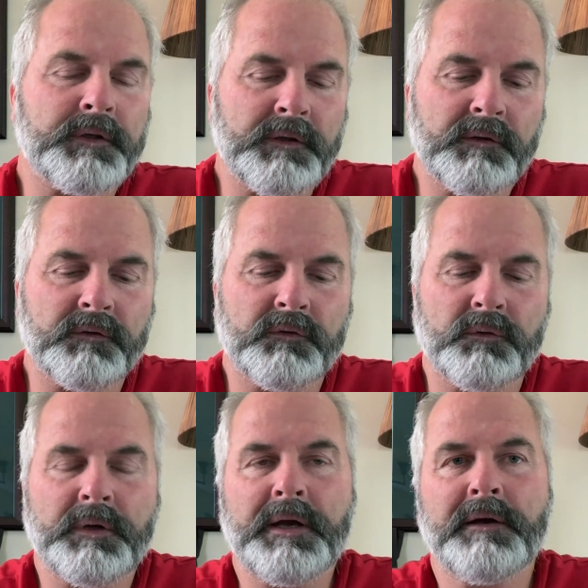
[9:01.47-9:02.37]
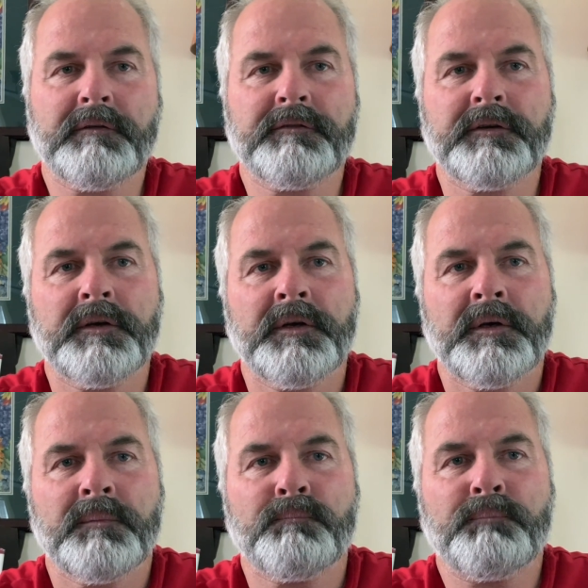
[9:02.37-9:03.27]
it is to have
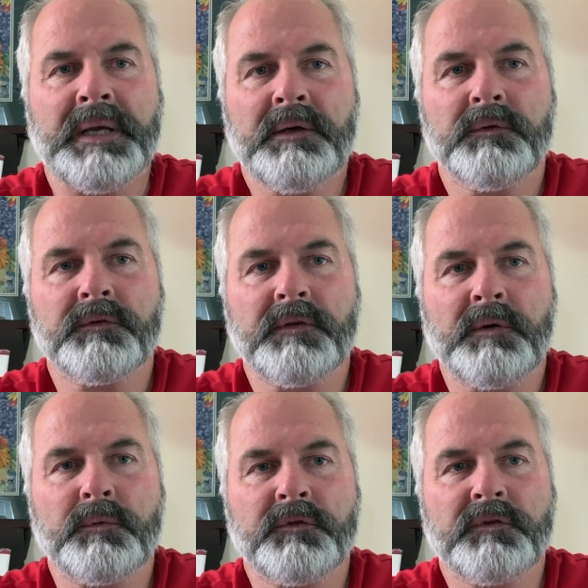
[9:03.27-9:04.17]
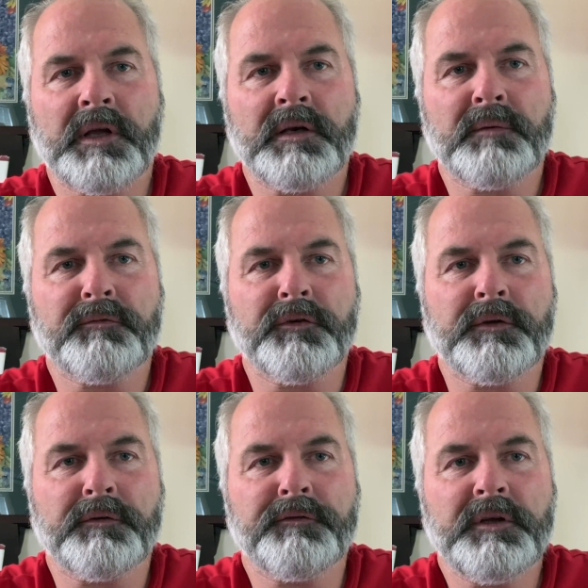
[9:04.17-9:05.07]
males that will stand up for
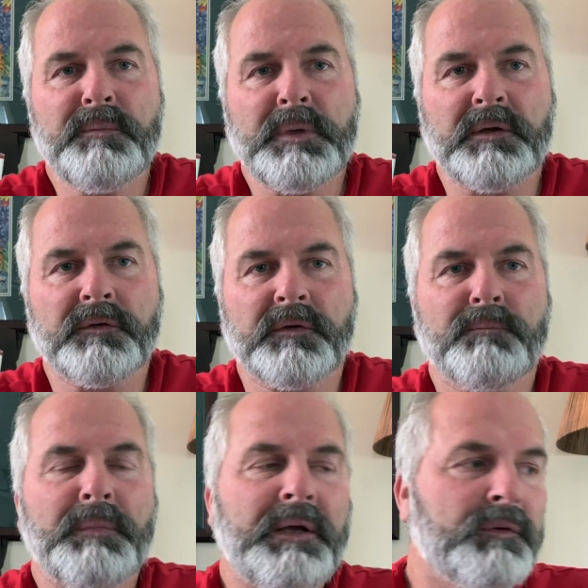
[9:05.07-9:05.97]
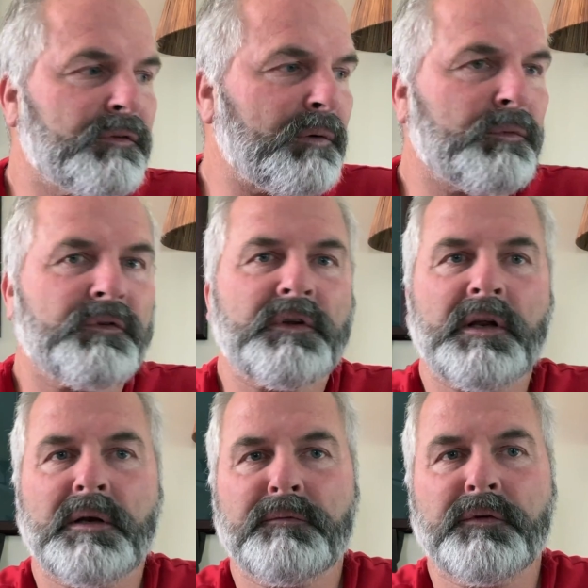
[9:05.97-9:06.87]
their females, and males that will
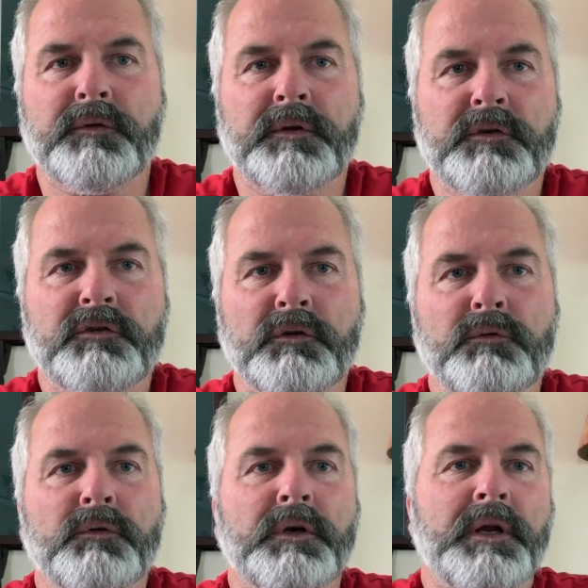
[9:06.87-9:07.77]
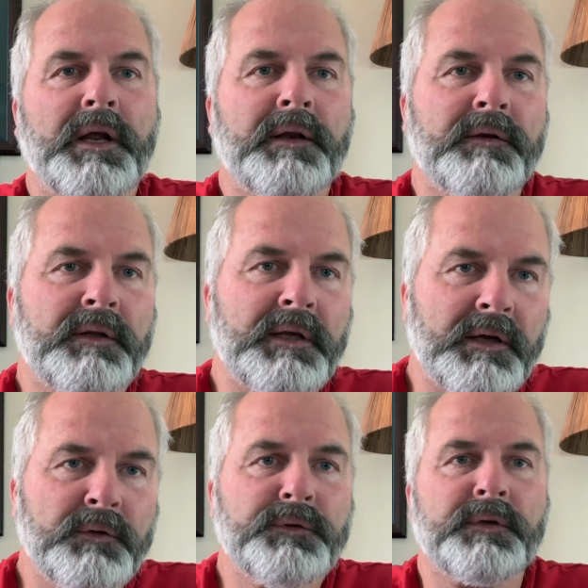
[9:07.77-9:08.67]
stand up for the children and the
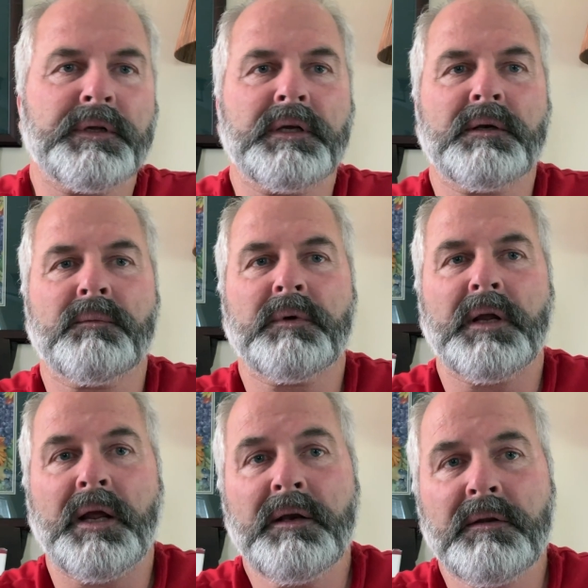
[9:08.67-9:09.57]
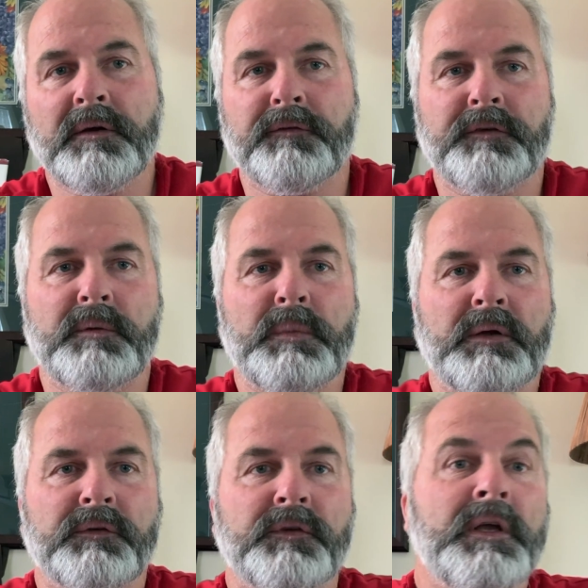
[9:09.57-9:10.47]
elderly and their
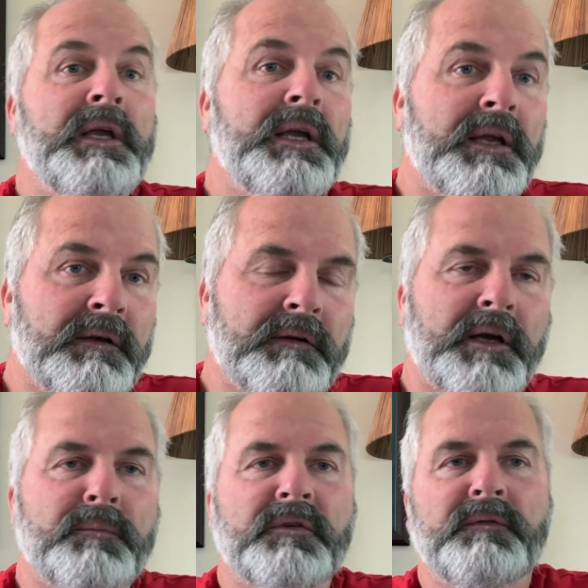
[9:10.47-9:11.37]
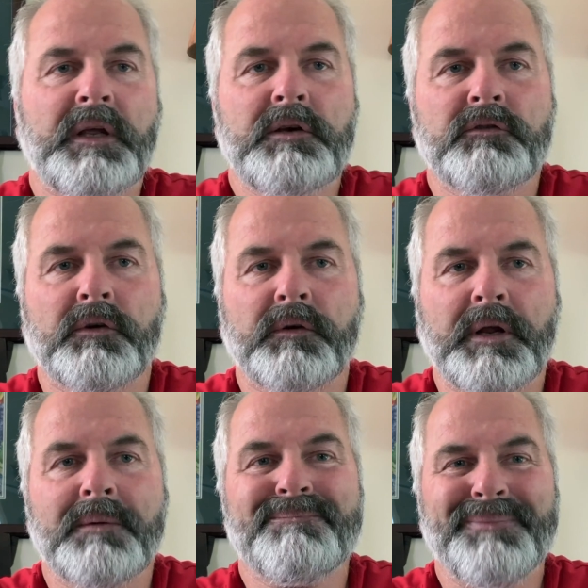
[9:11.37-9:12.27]
females in times of danger,
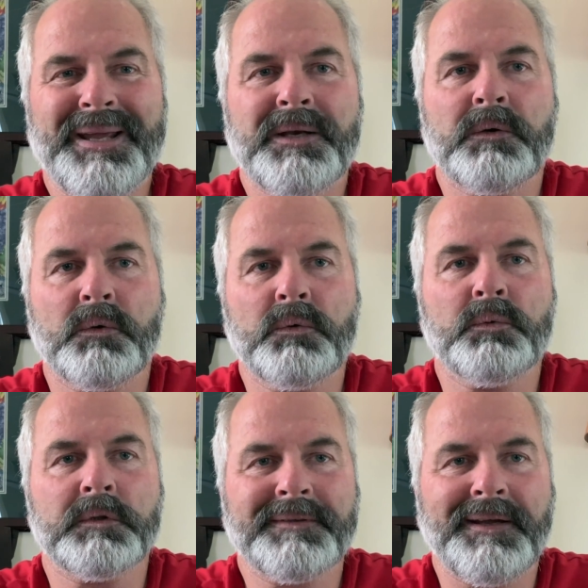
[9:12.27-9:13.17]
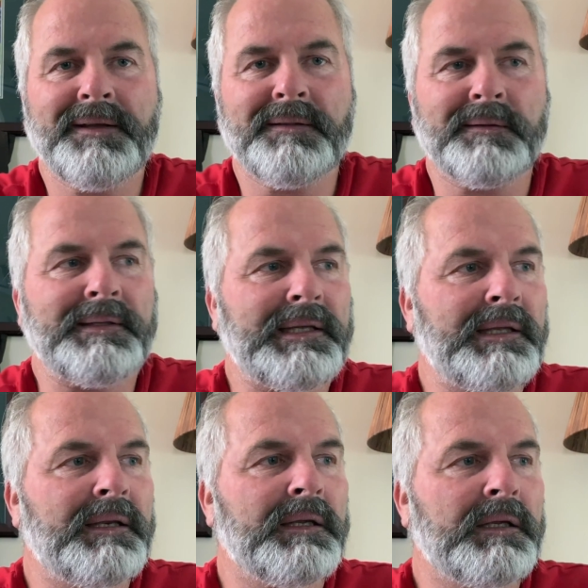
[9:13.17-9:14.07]
and men who will take the
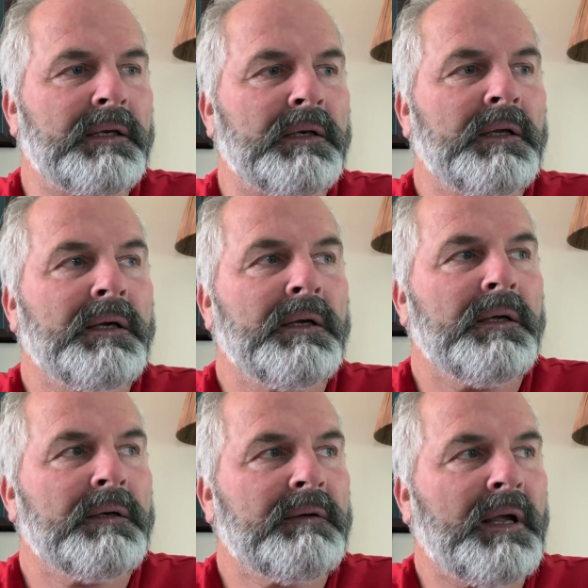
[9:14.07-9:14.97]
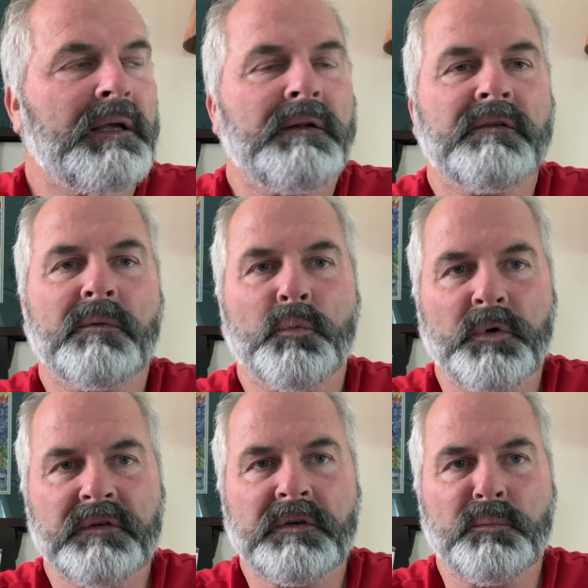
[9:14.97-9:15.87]
lead in taking some
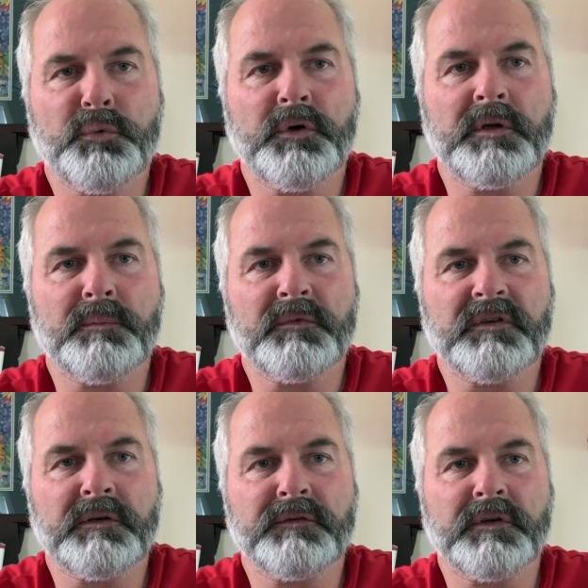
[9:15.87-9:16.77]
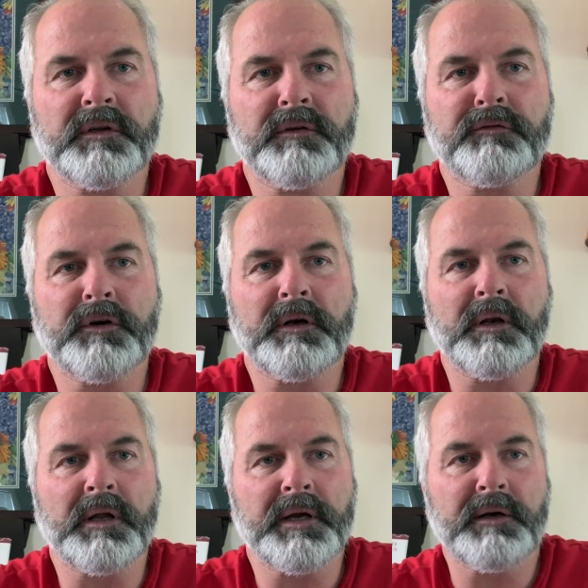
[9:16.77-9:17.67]
risk and putting themselves on the front
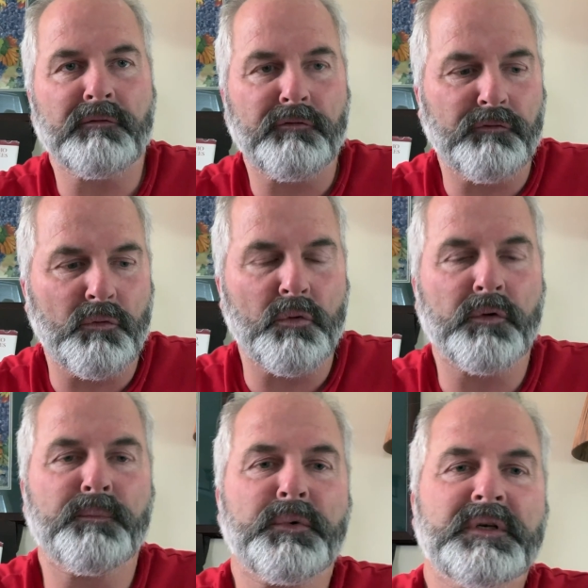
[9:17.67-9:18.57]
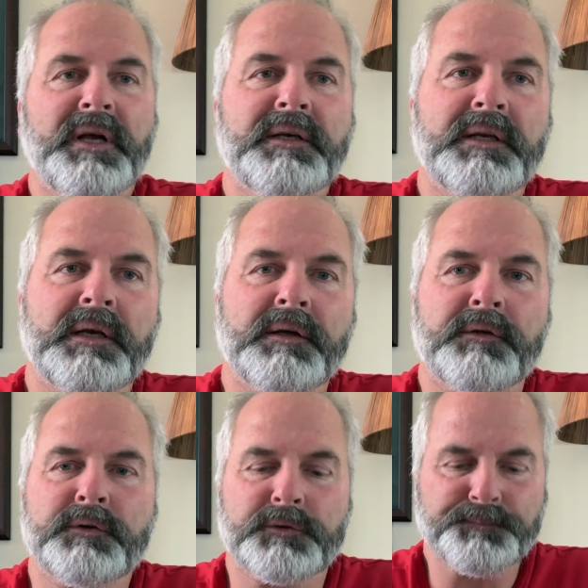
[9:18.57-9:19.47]
line for protecting
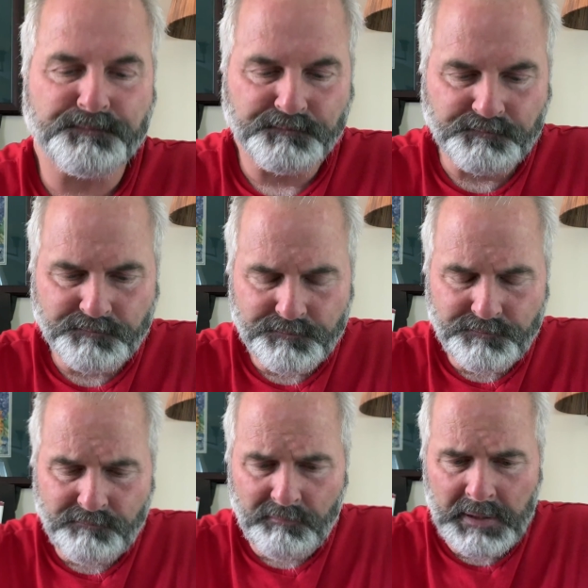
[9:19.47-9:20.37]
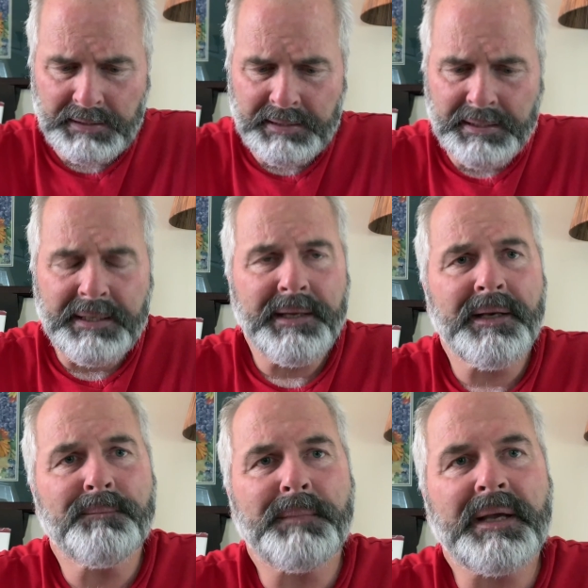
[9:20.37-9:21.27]
others. And
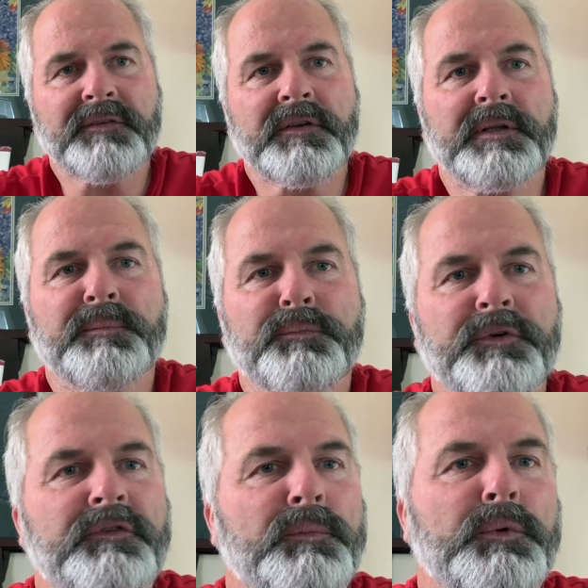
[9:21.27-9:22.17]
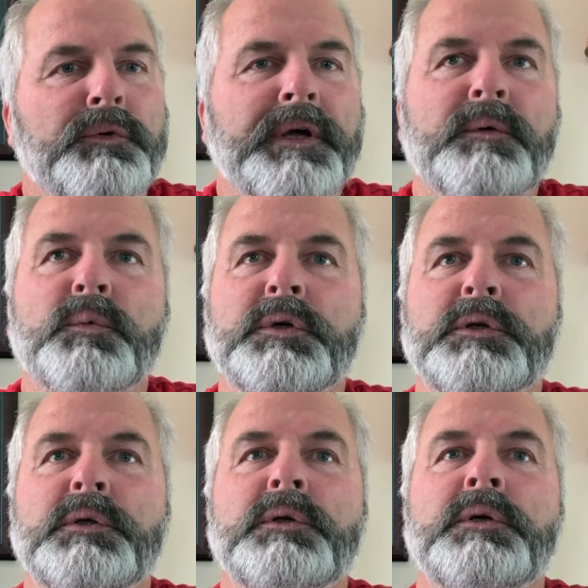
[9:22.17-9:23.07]
a masculine principle that
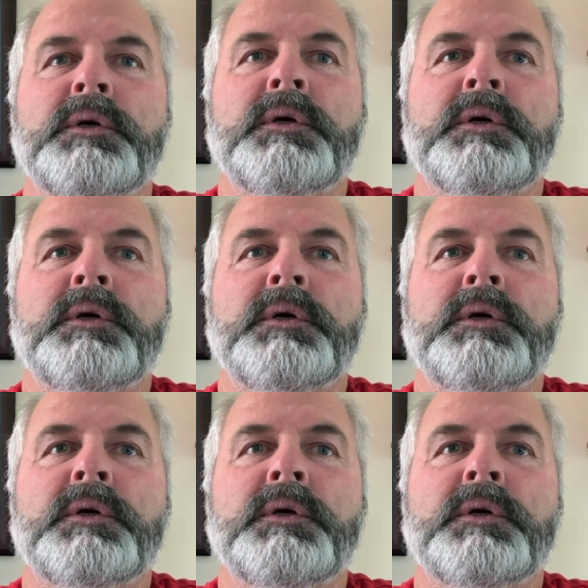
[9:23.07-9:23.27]
will